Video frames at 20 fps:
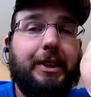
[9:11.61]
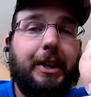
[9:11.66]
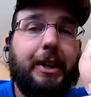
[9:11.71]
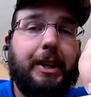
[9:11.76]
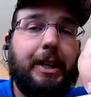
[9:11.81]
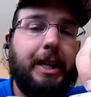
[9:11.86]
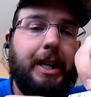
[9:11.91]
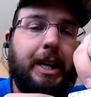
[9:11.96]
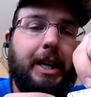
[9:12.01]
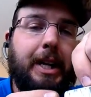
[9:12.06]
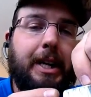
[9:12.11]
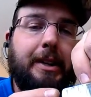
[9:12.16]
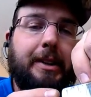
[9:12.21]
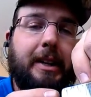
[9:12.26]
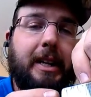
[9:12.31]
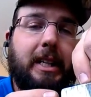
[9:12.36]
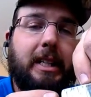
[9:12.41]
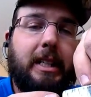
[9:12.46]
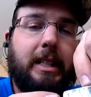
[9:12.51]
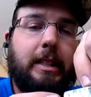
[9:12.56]
They
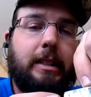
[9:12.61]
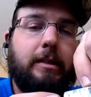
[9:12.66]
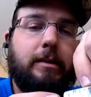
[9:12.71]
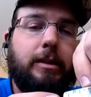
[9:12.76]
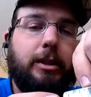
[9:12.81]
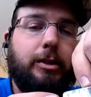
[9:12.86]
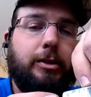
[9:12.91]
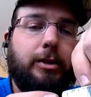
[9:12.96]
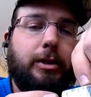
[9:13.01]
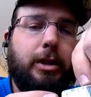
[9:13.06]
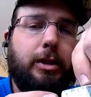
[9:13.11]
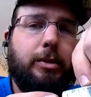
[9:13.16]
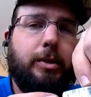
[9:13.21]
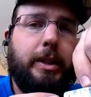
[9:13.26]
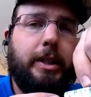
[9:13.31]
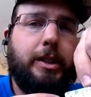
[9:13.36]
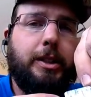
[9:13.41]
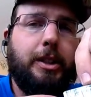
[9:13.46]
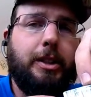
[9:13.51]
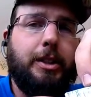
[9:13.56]
they do two
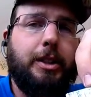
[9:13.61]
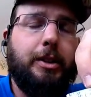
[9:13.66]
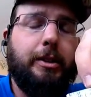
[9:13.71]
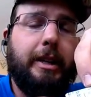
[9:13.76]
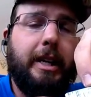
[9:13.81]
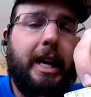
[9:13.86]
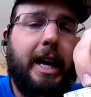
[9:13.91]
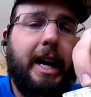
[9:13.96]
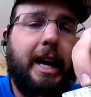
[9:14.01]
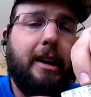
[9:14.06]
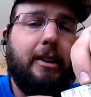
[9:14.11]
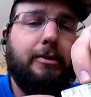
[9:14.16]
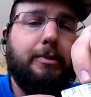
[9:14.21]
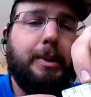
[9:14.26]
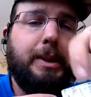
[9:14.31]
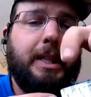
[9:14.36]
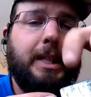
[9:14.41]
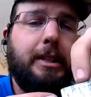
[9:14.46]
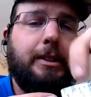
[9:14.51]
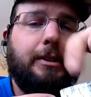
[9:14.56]
inch and two and a half,
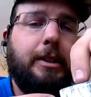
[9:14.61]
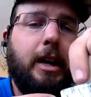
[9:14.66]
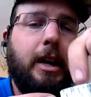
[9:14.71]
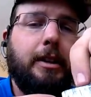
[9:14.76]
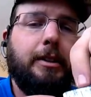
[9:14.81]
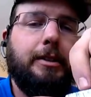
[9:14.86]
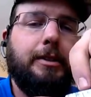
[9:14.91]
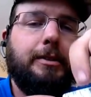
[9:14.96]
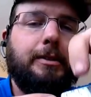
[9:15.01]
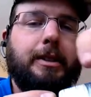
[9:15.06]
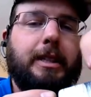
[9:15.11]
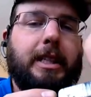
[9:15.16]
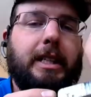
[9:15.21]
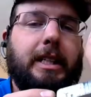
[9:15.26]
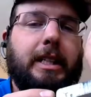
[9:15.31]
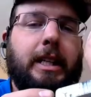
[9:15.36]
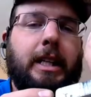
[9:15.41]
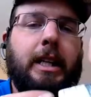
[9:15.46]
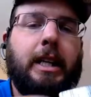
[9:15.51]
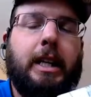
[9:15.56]
but they do not do
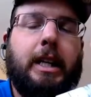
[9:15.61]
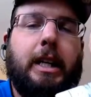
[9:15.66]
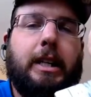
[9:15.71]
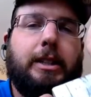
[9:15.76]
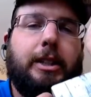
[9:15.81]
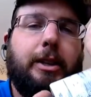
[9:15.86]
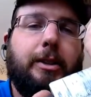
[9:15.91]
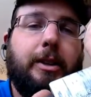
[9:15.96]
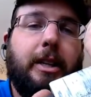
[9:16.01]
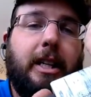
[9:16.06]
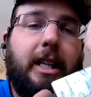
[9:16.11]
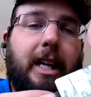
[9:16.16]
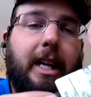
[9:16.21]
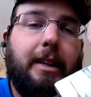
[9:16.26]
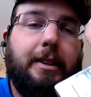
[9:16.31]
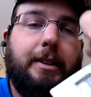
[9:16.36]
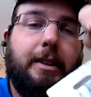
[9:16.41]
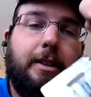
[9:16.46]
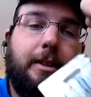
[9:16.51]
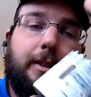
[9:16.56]
the two and an
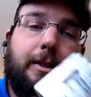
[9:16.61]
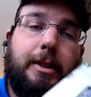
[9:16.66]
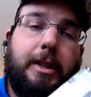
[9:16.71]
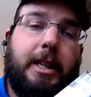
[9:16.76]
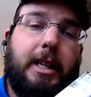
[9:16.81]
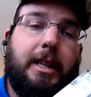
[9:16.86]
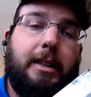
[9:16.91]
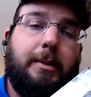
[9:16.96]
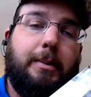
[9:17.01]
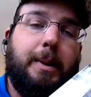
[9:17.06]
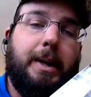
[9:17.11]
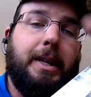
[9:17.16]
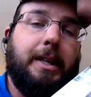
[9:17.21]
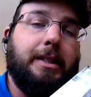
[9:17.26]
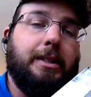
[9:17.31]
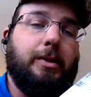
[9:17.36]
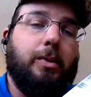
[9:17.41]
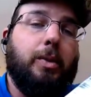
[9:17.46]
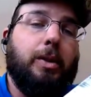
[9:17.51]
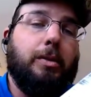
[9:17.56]
eighth. Two and an eighth bit
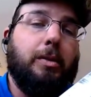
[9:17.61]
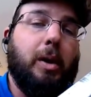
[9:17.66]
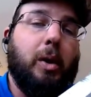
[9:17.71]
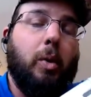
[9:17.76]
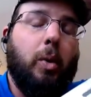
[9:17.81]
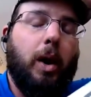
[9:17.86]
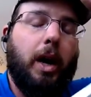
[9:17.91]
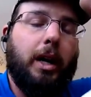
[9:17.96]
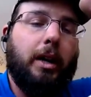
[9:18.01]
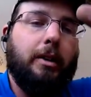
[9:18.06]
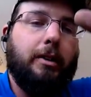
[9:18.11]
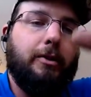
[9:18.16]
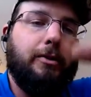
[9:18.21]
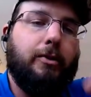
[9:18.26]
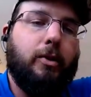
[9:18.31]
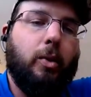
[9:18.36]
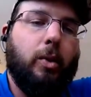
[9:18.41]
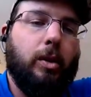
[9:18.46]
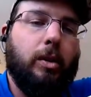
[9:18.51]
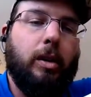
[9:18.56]
is the one required
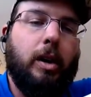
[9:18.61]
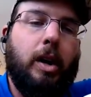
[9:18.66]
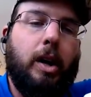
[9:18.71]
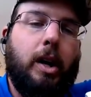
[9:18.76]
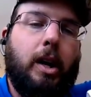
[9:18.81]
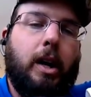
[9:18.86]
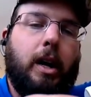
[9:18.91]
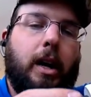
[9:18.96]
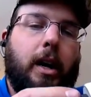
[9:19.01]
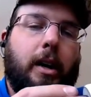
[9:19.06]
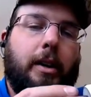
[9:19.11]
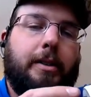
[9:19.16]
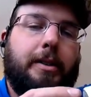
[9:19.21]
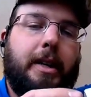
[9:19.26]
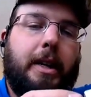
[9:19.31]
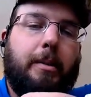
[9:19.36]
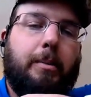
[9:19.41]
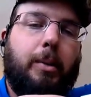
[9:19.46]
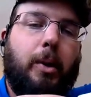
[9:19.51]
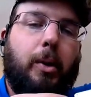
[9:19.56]
for uh,
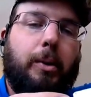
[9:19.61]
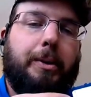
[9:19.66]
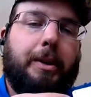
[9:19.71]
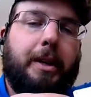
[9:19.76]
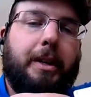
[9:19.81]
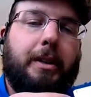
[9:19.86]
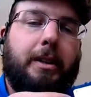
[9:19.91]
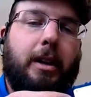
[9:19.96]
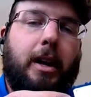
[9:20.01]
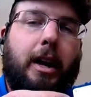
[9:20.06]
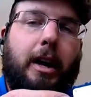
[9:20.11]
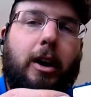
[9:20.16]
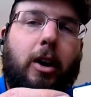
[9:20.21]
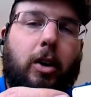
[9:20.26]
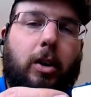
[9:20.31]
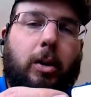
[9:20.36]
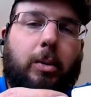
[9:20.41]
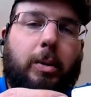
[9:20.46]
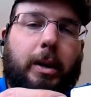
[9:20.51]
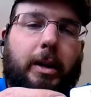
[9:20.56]
deadbolt and lock
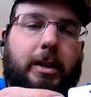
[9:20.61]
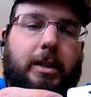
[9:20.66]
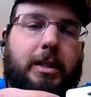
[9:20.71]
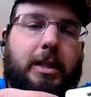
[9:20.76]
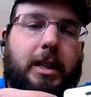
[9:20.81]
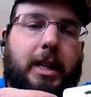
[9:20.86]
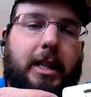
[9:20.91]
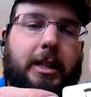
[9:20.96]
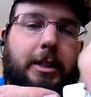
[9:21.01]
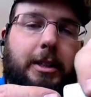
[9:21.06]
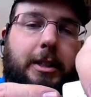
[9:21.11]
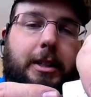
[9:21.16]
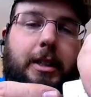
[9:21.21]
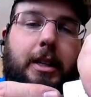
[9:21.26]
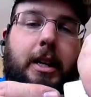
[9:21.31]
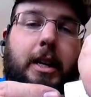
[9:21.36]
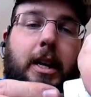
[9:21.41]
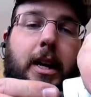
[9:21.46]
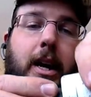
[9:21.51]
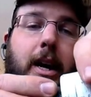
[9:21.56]
hardware installation.
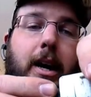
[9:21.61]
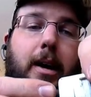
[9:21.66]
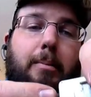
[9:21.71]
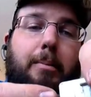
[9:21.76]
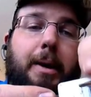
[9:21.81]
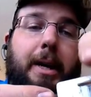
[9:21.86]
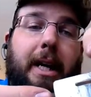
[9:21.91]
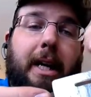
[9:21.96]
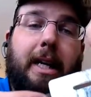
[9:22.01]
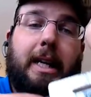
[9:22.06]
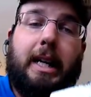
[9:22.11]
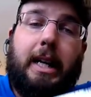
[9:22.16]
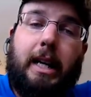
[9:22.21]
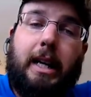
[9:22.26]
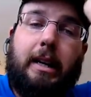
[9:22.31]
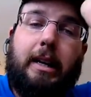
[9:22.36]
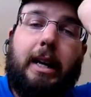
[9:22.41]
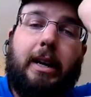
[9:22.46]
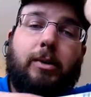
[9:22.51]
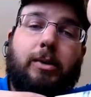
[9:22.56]
Uh, but
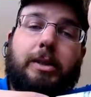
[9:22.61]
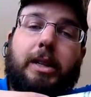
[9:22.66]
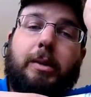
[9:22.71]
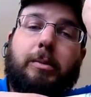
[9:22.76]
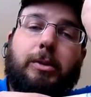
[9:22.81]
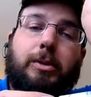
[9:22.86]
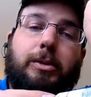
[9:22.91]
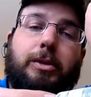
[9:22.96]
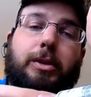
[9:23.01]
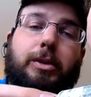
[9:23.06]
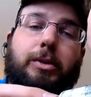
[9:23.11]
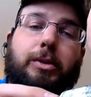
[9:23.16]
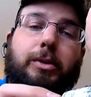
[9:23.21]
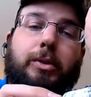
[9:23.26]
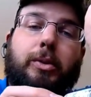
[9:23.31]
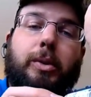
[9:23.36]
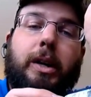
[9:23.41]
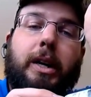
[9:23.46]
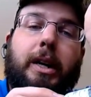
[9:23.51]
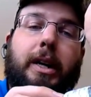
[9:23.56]
again, I was able
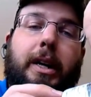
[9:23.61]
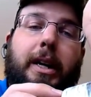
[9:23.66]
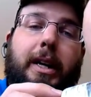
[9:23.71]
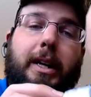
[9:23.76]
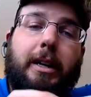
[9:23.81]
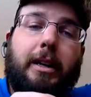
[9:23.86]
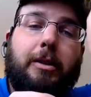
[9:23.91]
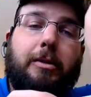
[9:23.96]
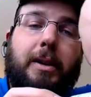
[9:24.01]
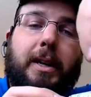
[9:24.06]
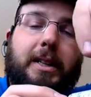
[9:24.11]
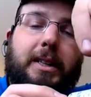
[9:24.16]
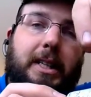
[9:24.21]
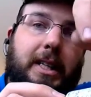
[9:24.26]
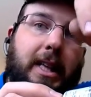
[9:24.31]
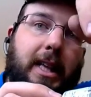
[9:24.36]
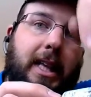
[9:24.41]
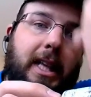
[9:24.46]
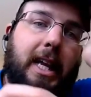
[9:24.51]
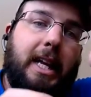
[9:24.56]
to integrate
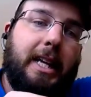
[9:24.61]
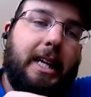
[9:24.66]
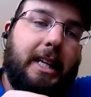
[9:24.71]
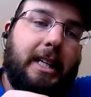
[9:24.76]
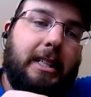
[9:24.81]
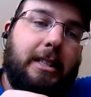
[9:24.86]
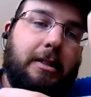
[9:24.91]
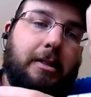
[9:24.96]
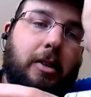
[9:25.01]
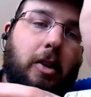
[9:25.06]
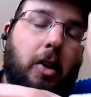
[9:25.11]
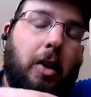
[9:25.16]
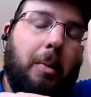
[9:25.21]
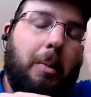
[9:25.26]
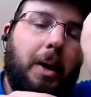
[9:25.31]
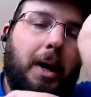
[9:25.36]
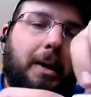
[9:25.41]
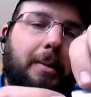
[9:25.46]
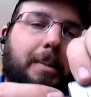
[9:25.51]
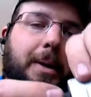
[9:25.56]
the Lenox
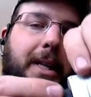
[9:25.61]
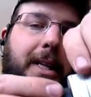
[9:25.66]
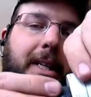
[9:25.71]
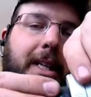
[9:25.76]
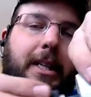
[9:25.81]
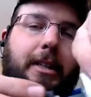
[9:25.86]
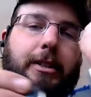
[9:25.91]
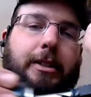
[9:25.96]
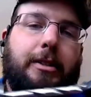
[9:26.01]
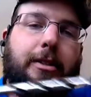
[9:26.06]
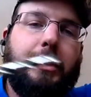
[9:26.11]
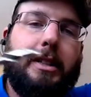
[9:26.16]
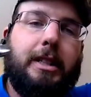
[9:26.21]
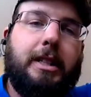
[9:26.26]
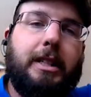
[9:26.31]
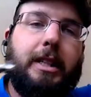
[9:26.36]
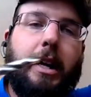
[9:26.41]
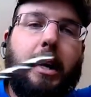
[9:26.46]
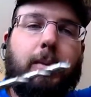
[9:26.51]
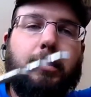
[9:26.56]
carbide bit into the
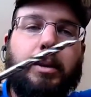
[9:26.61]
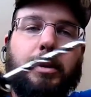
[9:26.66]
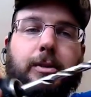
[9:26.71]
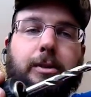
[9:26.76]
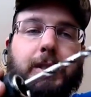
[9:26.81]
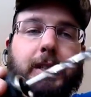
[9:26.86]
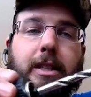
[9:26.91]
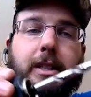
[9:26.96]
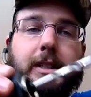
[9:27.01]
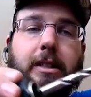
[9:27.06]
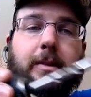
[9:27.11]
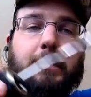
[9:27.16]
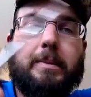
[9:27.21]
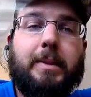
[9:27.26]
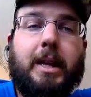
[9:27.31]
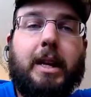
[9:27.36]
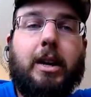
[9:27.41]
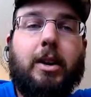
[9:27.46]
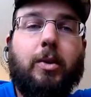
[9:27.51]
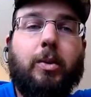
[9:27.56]
Diablo system
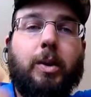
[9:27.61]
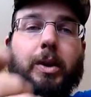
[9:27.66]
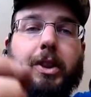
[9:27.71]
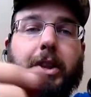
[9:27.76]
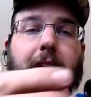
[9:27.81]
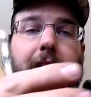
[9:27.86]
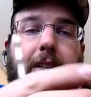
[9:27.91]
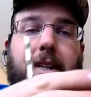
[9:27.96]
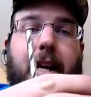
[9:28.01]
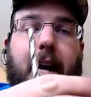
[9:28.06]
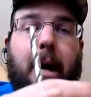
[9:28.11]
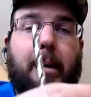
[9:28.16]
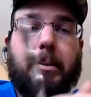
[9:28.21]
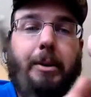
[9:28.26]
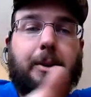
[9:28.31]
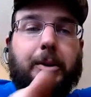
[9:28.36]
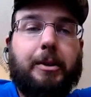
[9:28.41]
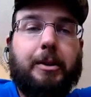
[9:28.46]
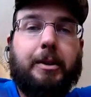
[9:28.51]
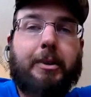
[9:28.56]
with the
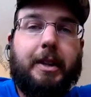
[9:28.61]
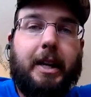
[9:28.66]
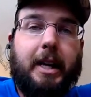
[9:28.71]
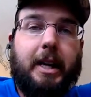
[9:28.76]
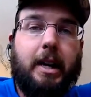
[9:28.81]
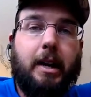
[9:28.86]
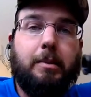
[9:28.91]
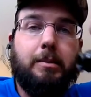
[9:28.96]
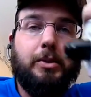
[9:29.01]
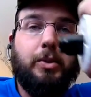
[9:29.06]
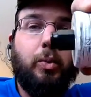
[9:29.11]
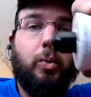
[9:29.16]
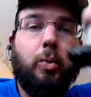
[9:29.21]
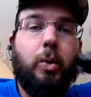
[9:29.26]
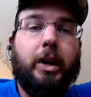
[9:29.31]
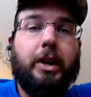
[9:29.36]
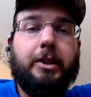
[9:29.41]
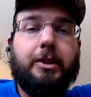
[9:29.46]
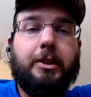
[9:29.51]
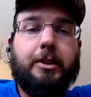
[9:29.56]
adapter that comes
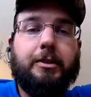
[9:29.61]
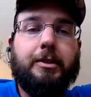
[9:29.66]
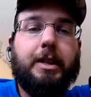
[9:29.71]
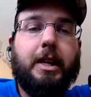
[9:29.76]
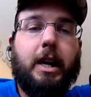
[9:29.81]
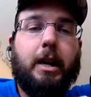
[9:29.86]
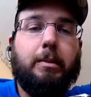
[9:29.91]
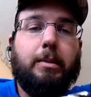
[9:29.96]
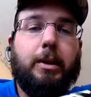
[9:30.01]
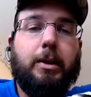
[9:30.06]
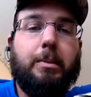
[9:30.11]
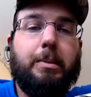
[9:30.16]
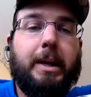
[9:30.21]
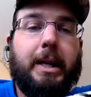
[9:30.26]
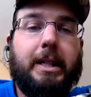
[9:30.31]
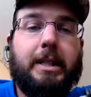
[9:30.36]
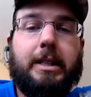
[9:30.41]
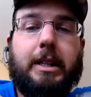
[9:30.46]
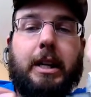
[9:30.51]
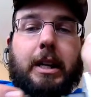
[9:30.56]
with your Diablo
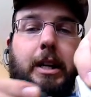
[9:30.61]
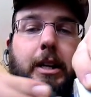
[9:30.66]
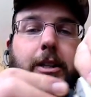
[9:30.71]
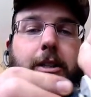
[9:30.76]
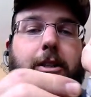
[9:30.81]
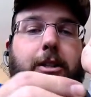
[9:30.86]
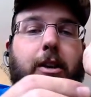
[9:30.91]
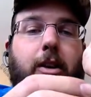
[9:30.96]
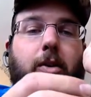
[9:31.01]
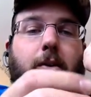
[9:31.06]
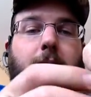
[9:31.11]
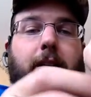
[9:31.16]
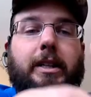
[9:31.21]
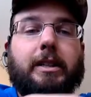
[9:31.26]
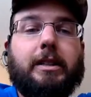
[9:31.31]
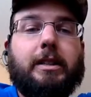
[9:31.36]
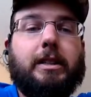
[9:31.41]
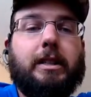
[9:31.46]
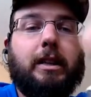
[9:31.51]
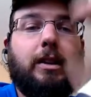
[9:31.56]
bits. So
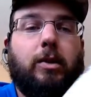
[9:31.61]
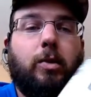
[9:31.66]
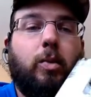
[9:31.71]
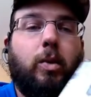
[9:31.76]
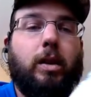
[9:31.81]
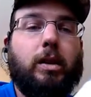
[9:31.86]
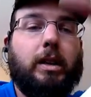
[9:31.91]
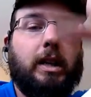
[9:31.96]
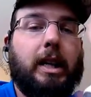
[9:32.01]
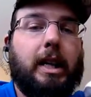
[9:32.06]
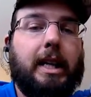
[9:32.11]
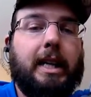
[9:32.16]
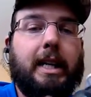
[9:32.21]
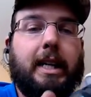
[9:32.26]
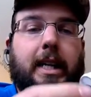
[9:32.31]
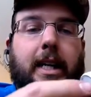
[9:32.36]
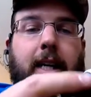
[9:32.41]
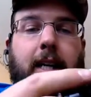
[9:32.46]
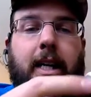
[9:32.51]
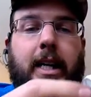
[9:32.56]
it's still one
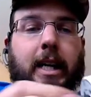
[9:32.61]
click.